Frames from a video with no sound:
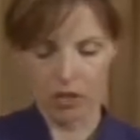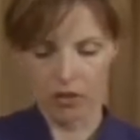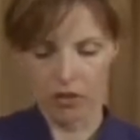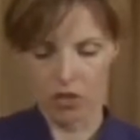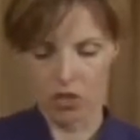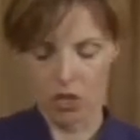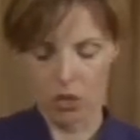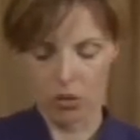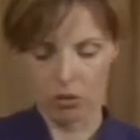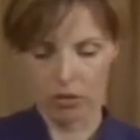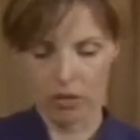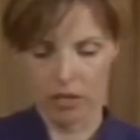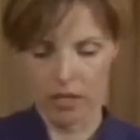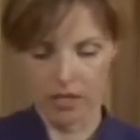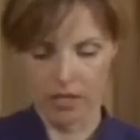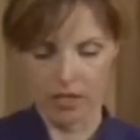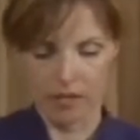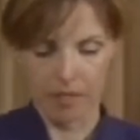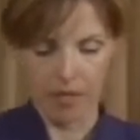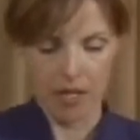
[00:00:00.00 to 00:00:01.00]
on the
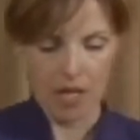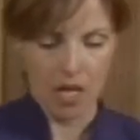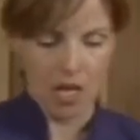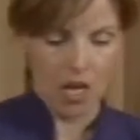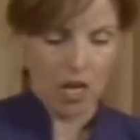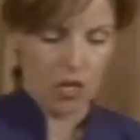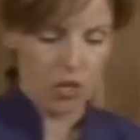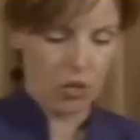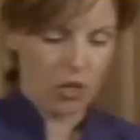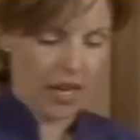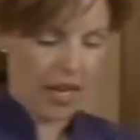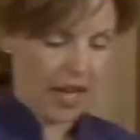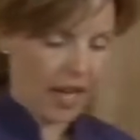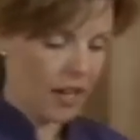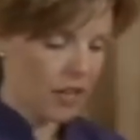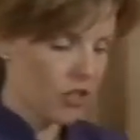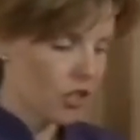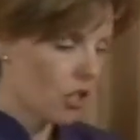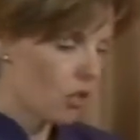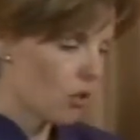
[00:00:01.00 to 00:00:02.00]
shoulders. You
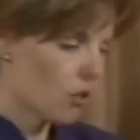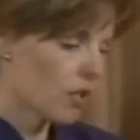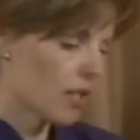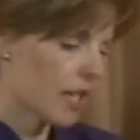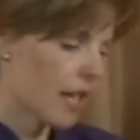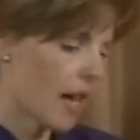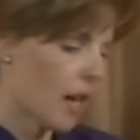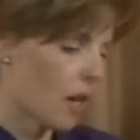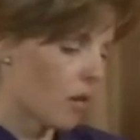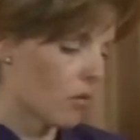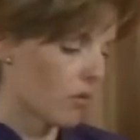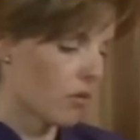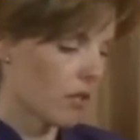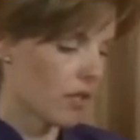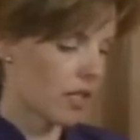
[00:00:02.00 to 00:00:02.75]
can use towels